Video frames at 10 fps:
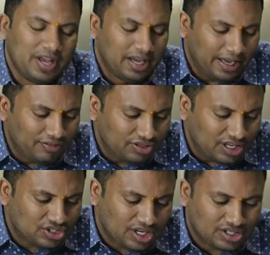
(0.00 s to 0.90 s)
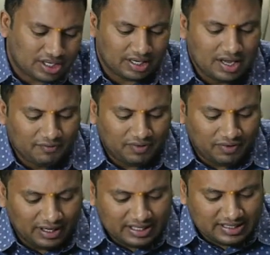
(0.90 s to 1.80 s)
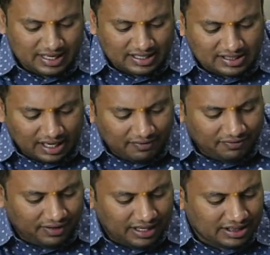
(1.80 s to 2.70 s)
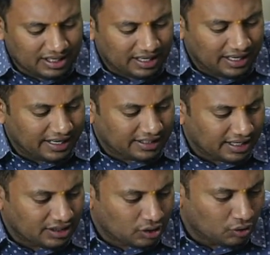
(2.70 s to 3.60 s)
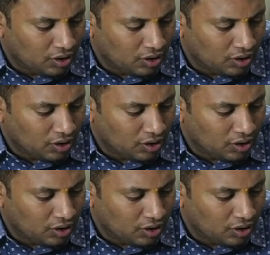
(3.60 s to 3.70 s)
In this session, we will discuss everything related to